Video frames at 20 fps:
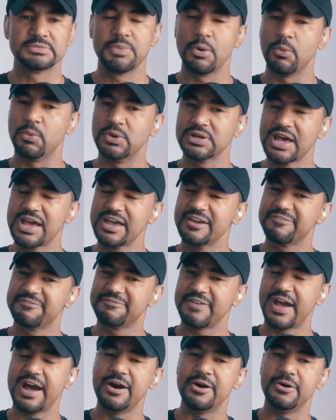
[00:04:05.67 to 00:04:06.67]
But what I have
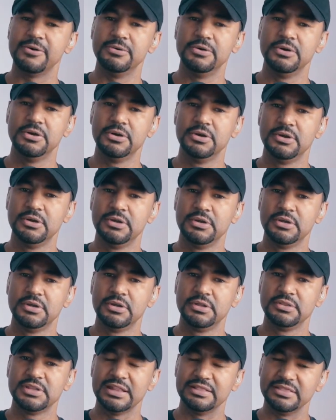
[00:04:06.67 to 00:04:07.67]
found
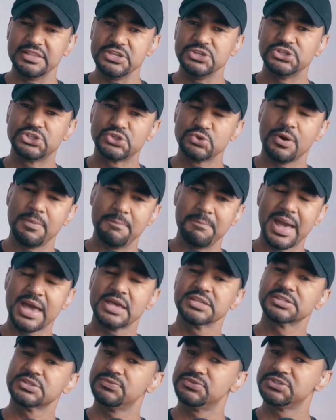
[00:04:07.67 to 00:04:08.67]
that leads to a
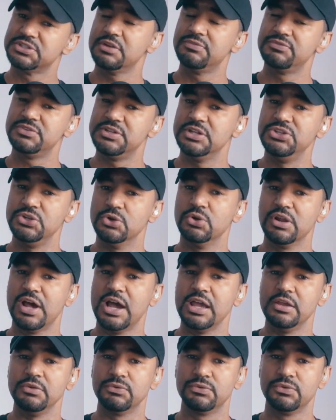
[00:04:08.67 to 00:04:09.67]
massive shift in your
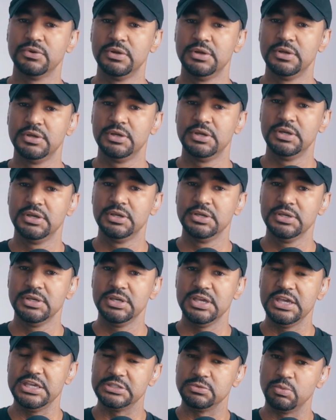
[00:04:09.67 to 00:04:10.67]
life
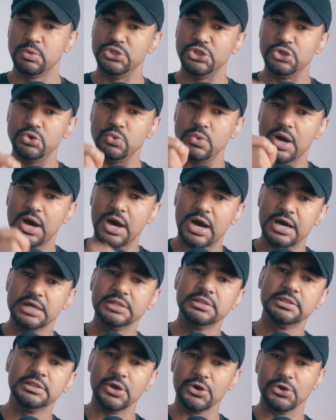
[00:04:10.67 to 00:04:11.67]
is when you
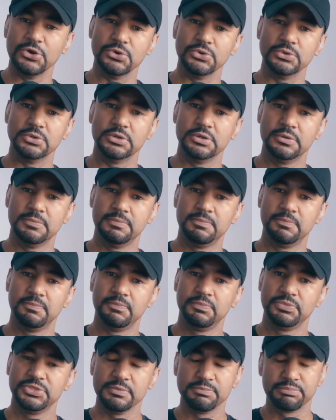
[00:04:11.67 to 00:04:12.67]
unlearn
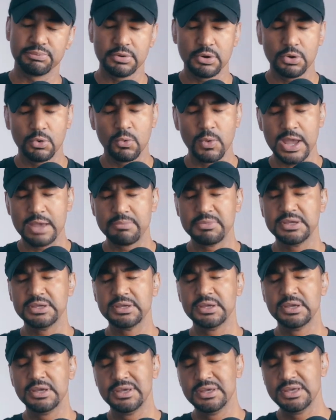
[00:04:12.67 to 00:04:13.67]
the programming
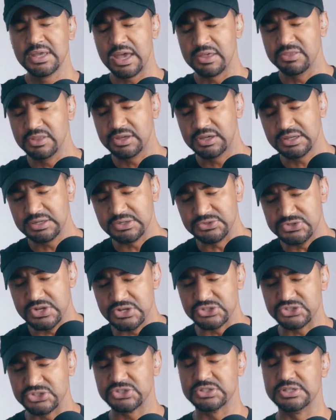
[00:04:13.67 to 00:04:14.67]
and the
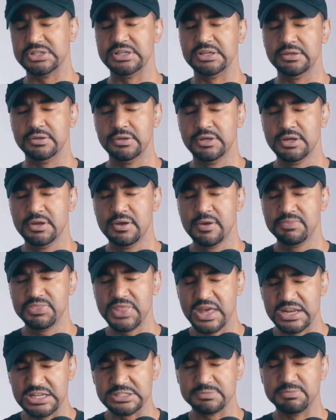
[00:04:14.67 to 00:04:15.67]
conditioning
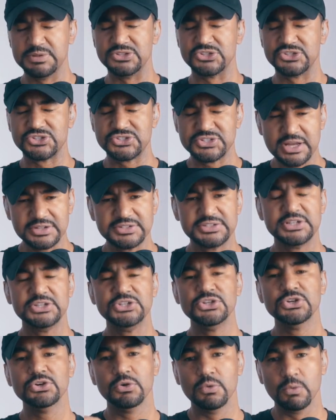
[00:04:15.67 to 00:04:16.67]
that has been stunting
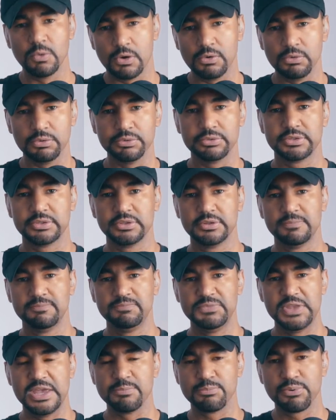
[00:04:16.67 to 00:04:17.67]
your growth
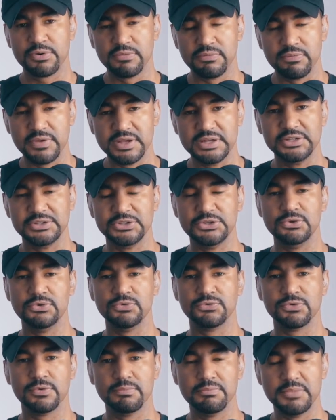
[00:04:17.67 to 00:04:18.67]
and preventing you
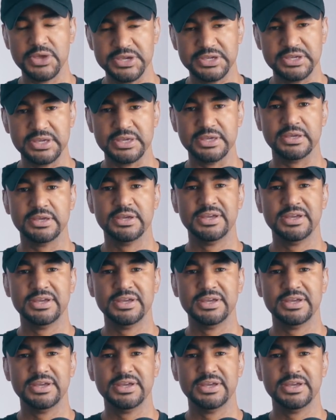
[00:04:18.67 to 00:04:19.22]
from making